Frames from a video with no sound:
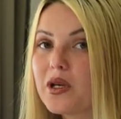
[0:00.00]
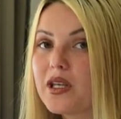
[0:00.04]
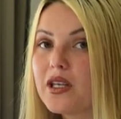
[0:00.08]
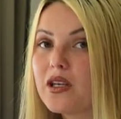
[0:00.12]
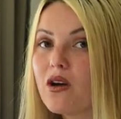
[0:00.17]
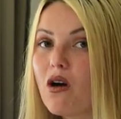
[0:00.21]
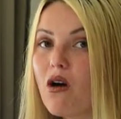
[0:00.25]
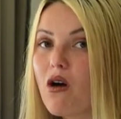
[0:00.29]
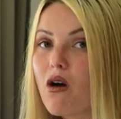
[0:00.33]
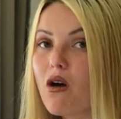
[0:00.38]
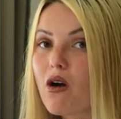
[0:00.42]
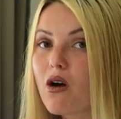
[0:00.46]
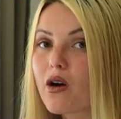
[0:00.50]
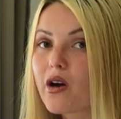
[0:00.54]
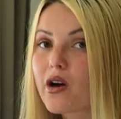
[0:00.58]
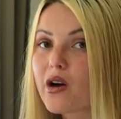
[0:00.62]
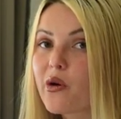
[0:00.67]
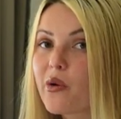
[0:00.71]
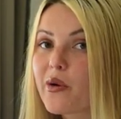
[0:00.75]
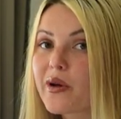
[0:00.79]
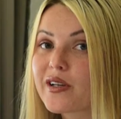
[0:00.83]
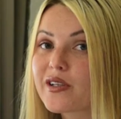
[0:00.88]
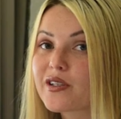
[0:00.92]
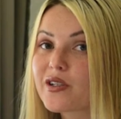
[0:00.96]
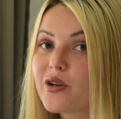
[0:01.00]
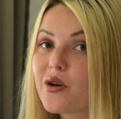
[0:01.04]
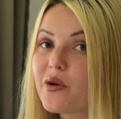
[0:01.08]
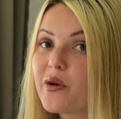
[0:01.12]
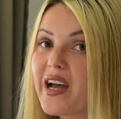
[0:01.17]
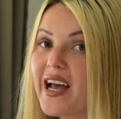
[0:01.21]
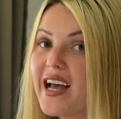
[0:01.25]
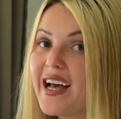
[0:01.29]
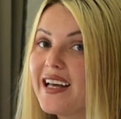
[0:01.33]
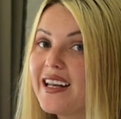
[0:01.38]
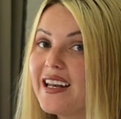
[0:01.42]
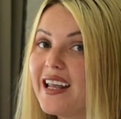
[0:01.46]
we are going to go
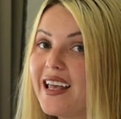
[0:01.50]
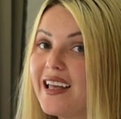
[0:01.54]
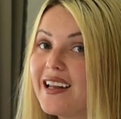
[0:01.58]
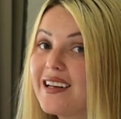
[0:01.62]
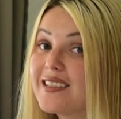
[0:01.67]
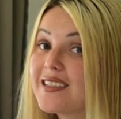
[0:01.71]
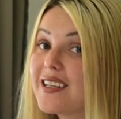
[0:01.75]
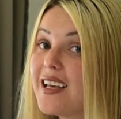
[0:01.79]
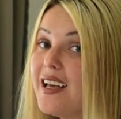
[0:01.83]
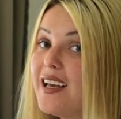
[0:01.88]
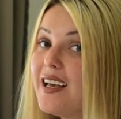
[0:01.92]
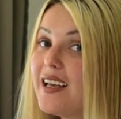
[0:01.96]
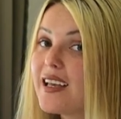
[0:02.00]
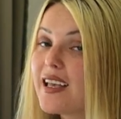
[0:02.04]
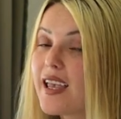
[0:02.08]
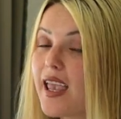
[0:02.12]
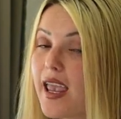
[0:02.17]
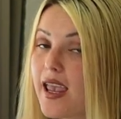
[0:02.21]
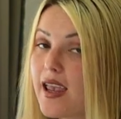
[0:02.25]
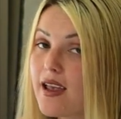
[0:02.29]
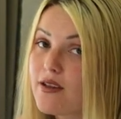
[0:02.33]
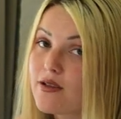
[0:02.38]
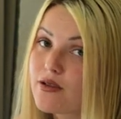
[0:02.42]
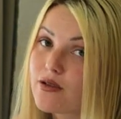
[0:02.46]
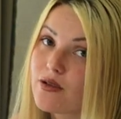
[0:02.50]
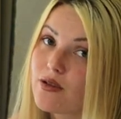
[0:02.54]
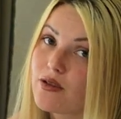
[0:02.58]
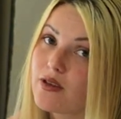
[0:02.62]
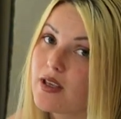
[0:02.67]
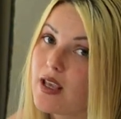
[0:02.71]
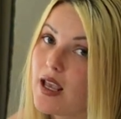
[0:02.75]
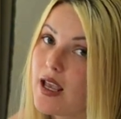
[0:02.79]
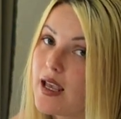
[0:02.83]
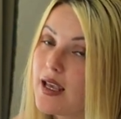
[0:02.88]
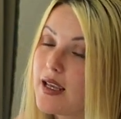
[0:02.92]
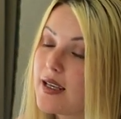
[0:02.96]
ahead and candle
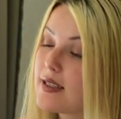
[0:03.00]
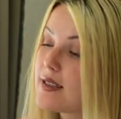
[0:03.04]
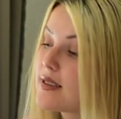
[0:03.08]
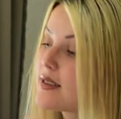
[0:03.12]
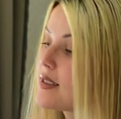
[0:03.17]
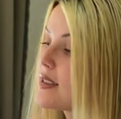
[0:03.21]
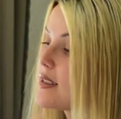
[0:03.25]
the eggs